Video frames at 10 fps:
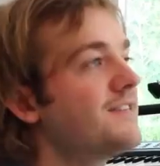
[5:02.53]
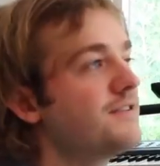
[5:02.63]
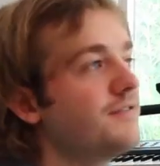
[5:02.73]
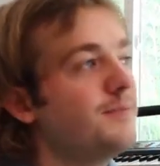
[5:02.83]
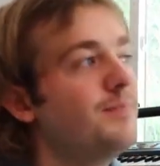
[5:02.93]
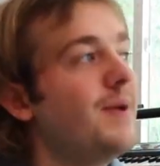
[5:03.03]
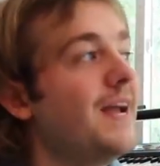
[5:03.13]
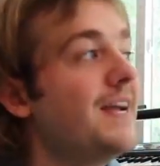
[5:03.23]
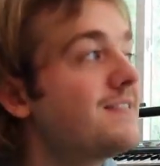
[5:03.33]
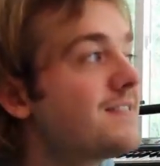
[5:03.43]
so for the
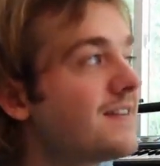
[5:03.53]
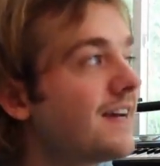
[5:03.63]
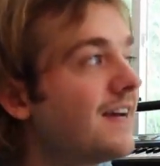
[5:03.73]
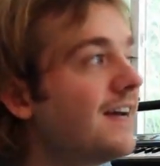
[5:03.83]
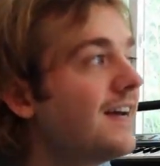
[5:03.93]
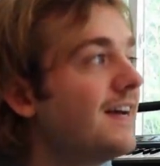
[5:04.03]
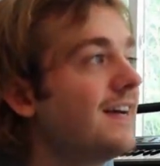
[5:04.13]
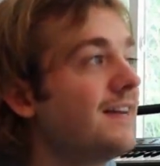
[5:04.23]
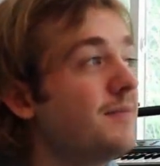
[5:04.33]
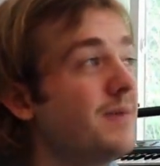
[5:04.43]
bass
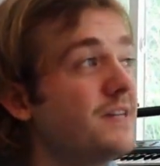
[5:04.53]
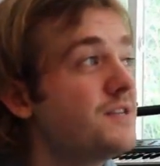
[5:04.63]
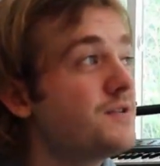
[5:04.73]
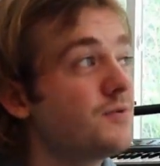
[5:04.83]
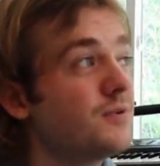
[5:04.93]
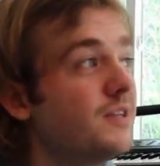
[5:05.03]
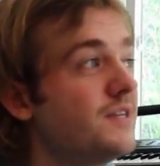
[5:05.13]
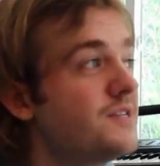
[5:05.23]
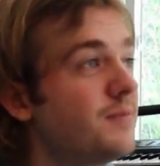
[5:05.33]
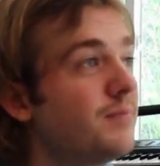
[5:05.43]
is really
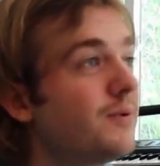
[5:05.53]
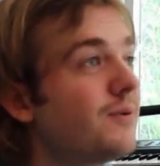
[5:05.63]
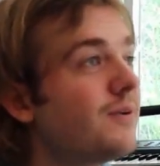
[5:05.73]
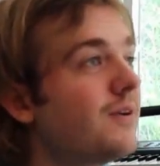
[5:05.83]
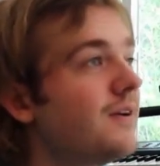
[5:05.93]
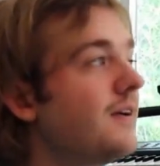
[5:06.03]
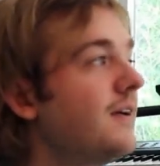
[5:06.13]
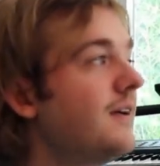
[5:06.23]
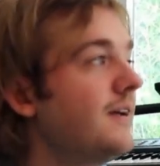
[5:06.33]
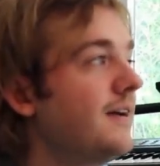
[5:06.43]
simple.
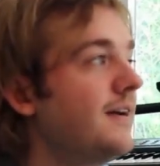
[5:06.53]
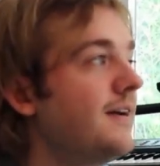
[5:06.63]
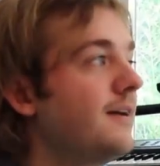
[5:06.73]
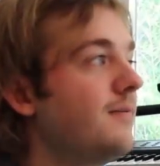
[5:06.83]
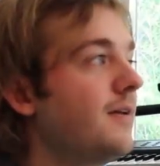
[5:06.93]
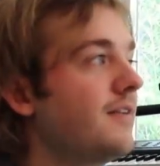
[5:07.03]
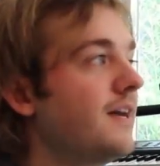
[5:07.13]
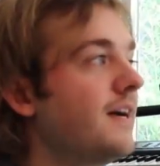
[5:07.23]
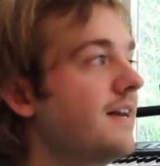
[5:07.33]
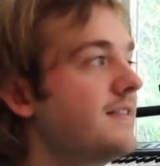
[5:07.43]
I've
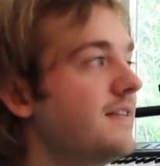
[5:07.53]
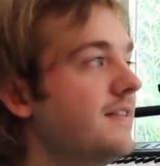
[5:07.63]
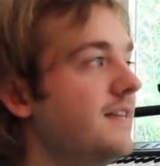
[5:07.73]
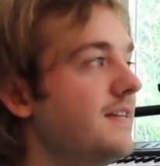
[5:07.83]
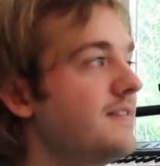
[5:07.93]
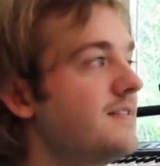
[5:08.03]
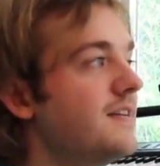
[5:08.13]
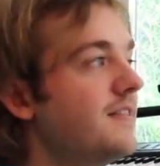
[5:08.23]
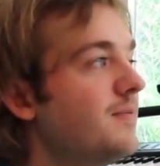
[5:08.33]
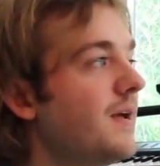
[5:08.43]
got the
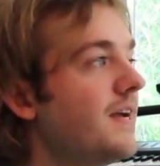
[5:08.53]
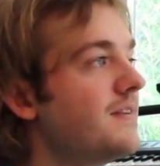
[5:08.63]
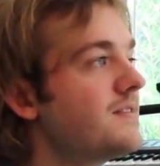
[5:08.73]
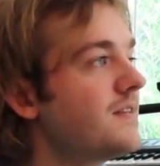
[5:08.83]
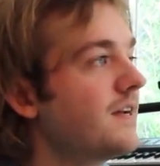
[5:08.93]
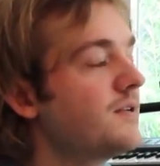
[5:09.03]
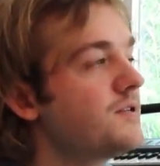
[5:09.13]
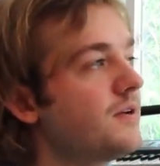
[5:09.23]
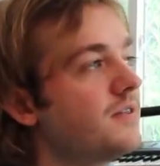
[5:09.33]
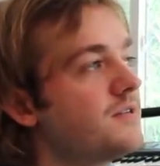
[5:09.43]
synth bass that goes
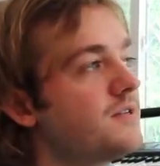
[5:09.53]
throughout the